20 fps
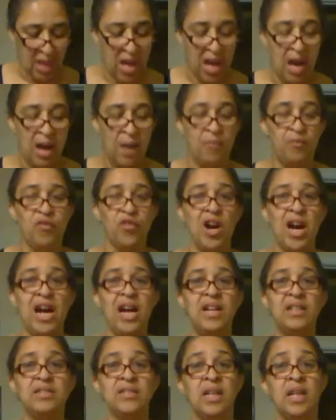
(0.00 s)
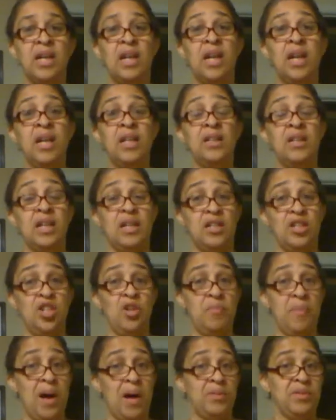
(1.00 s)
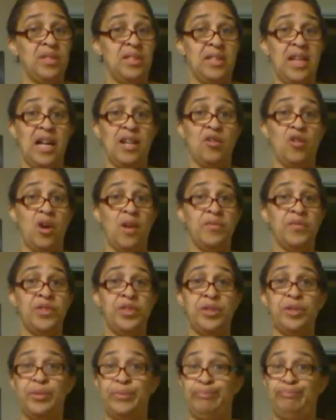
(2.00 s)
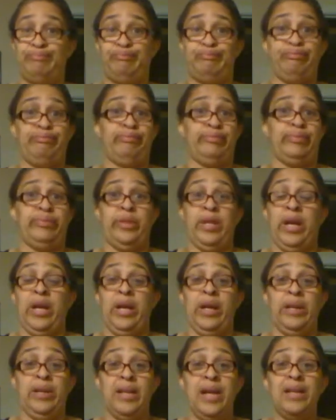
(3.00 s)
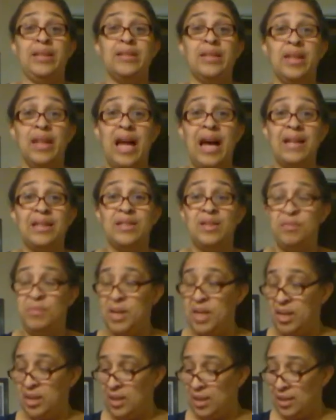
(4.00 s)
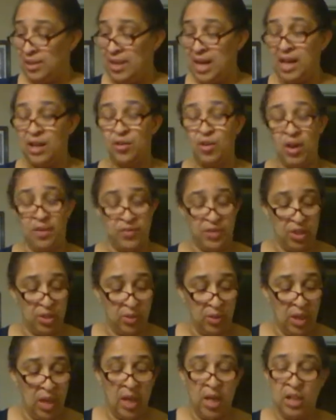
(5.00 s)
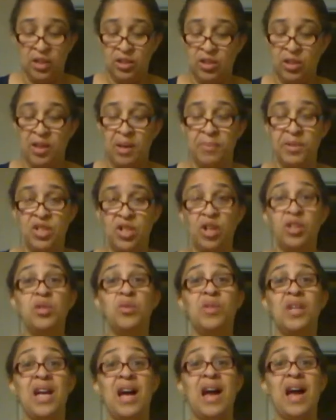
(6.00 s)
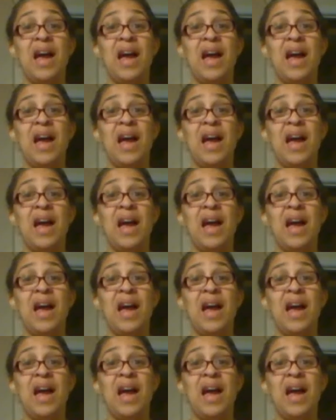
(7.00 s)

um, fries the coupon was a dollar off too. That's a lot to me, a dollar off too. So let me show you what I